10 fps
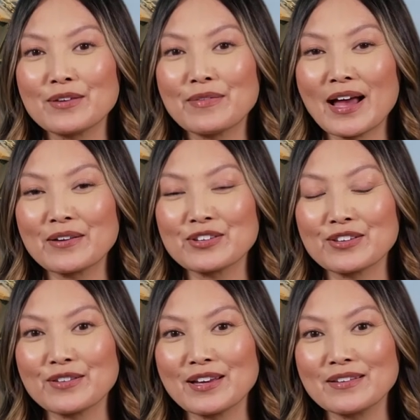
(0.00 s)
rapid
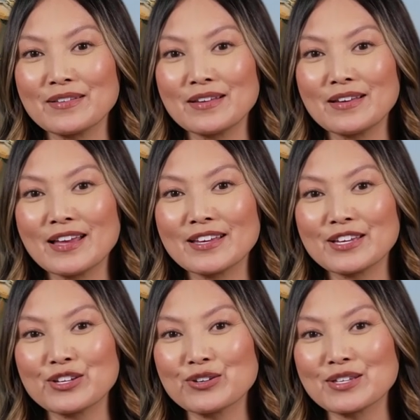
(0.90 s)
filling, and
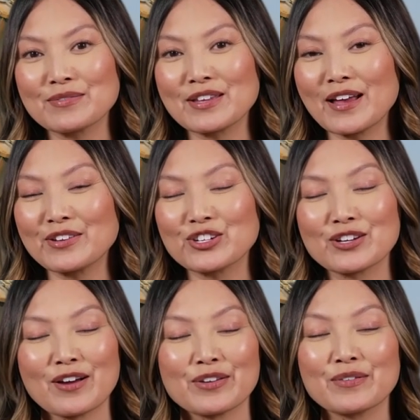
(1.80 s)
the use of silage
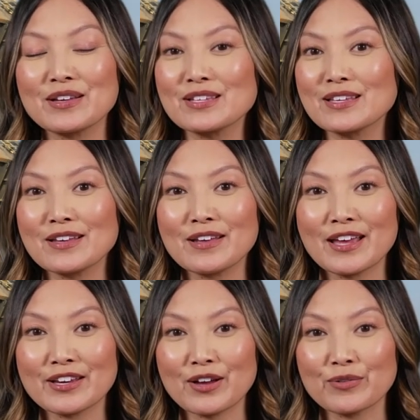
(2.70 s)
inoculants
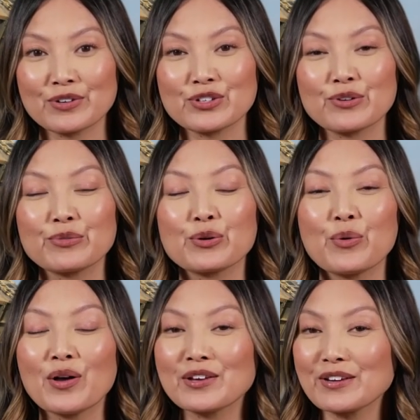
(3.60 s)
can help preserve the
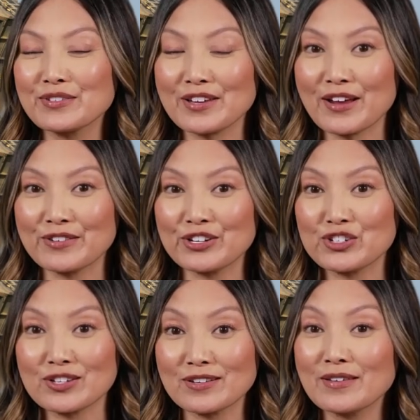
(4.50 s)
quality of
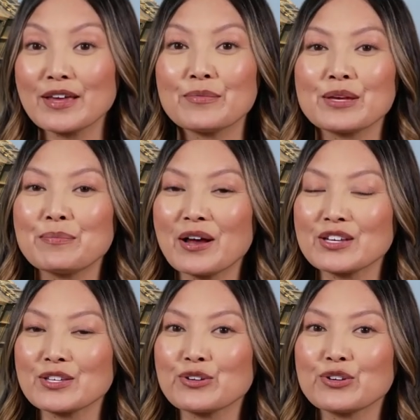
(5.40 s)
silage and
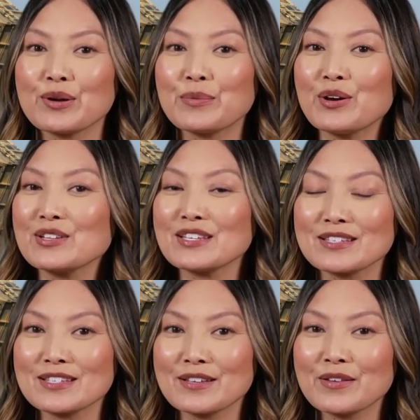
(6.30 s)
minimize nutrient
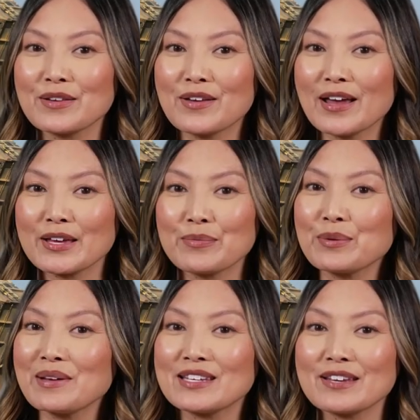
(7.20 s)
losses. By
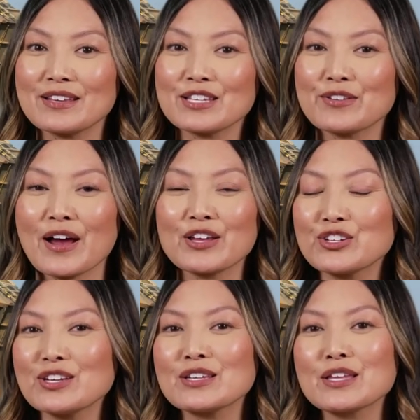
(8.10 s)
implementing these
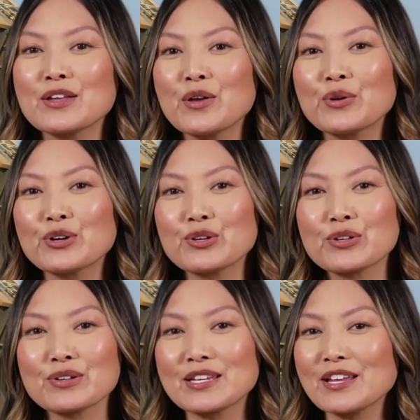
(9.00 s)
strategies,
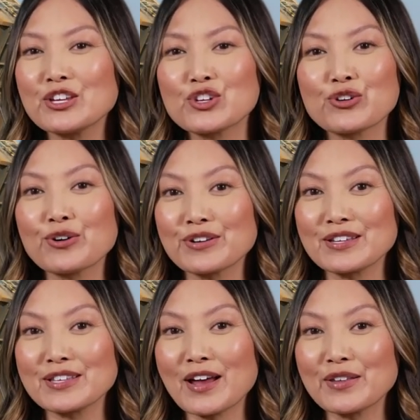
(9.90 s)
producers can ensure
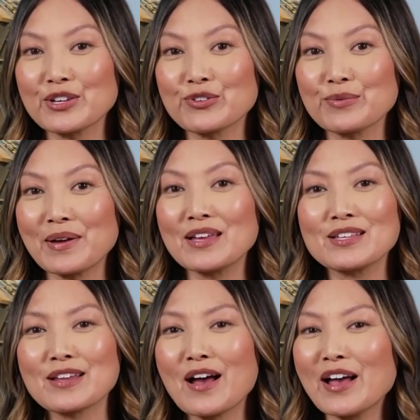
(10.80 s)
that silage
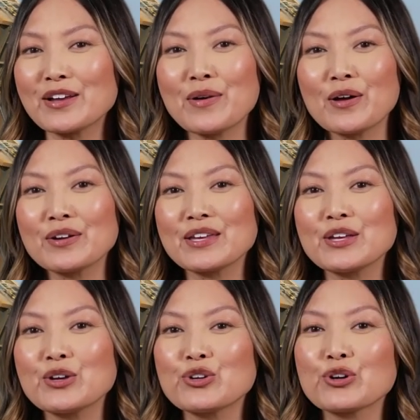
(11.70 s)
remains a high-quality,
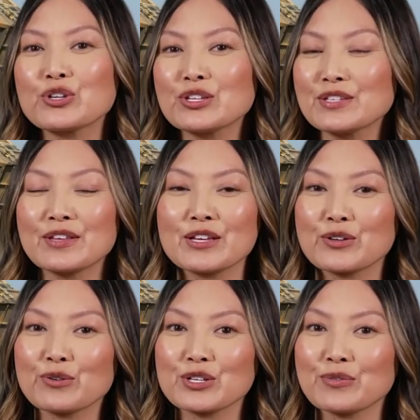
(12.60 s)
nutritious feed
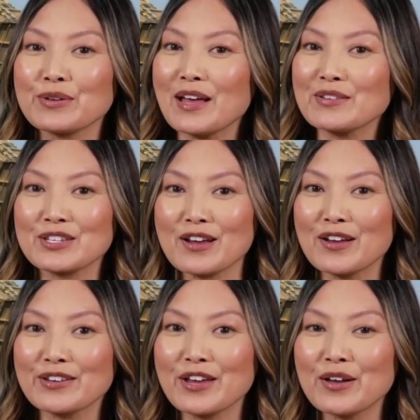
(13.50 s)
source for
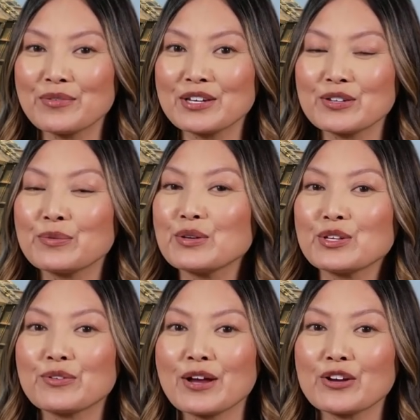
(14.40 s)
livestock, helping to
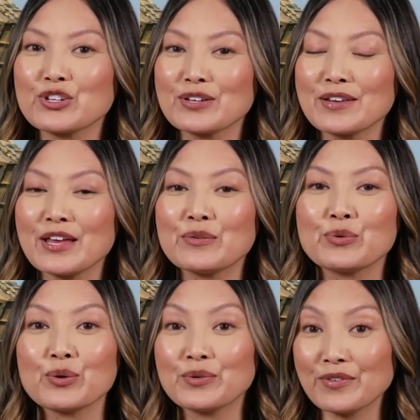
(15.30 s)
boost production and
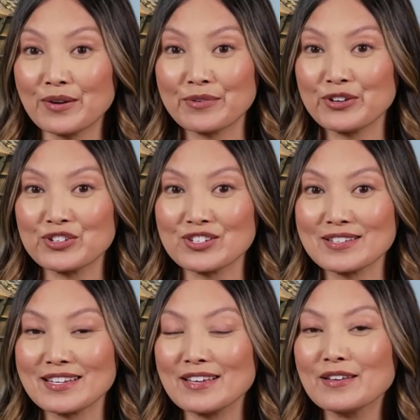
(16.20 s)
improve farm
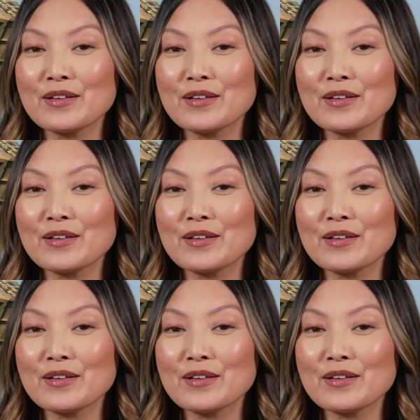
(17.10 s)
efficiency.